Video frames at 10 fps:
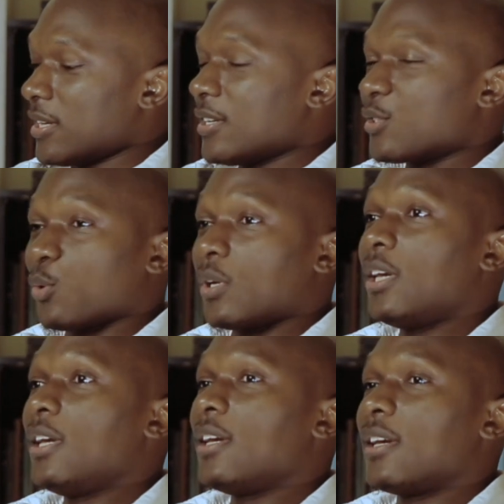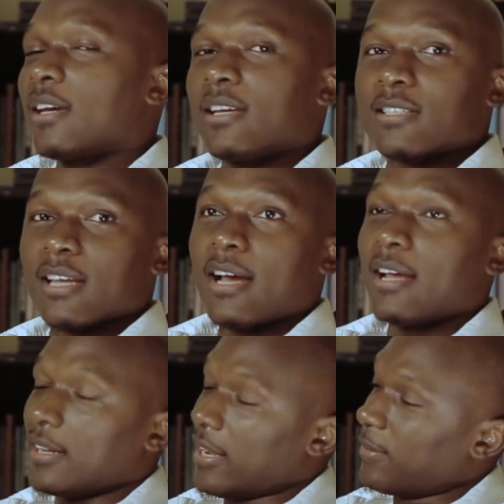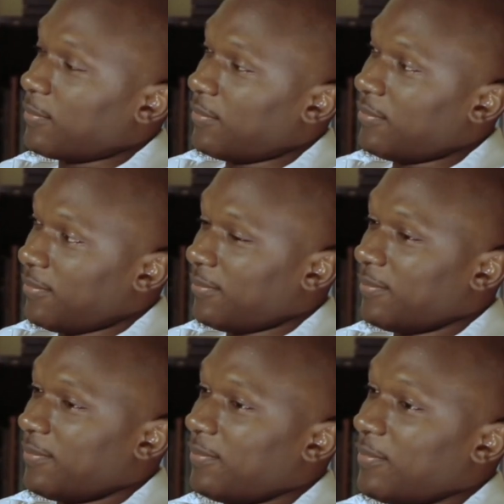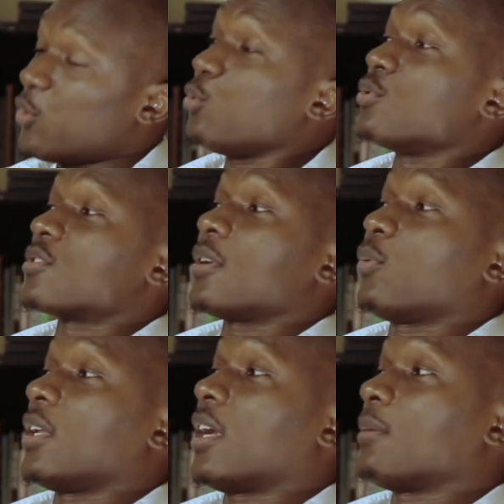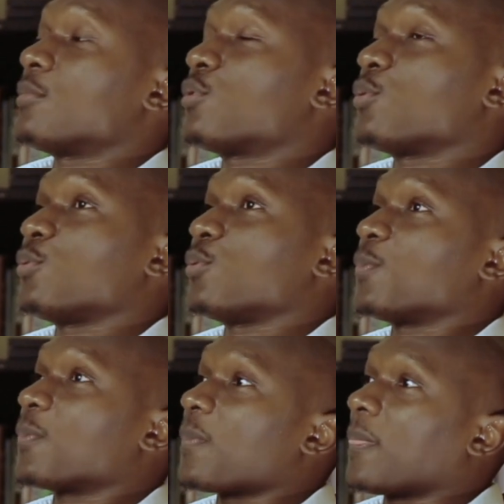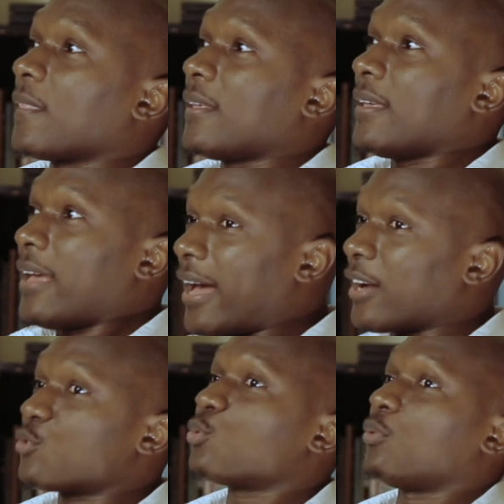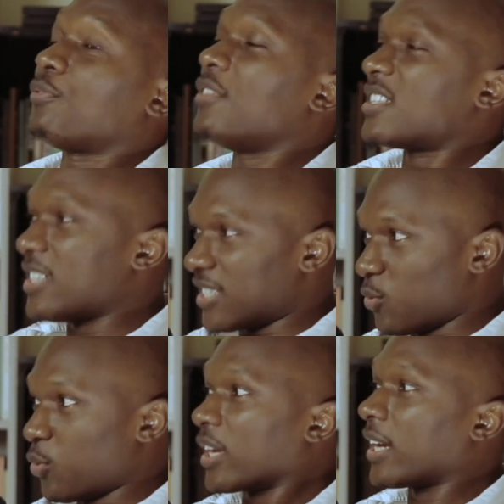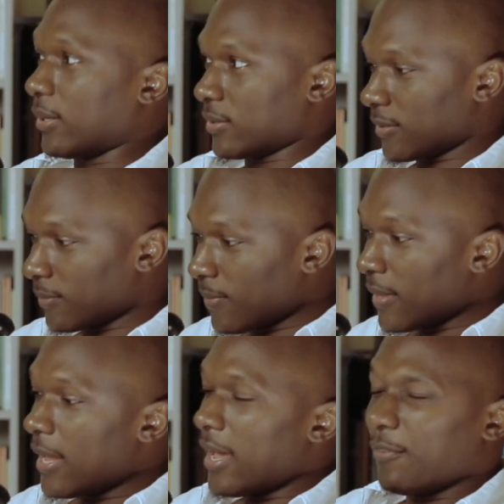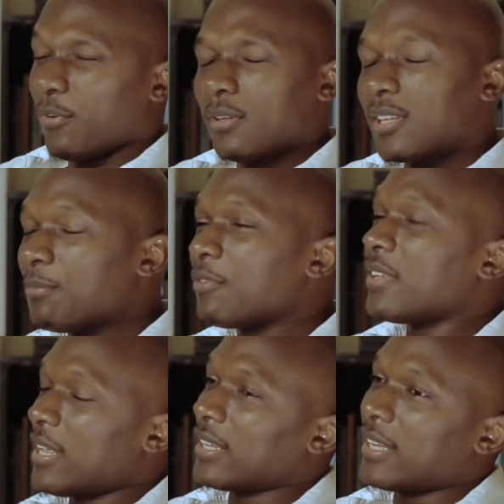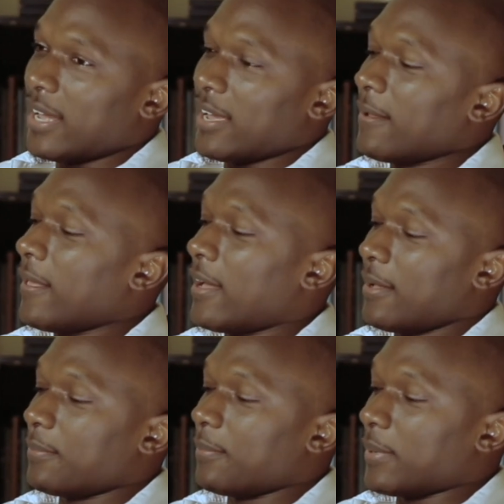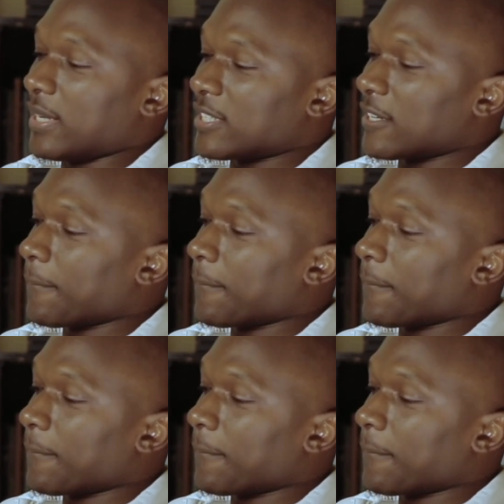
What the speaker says: So he is the guy that I use when it comes to actual fitness and working out. And I forgot the name of the other guy, but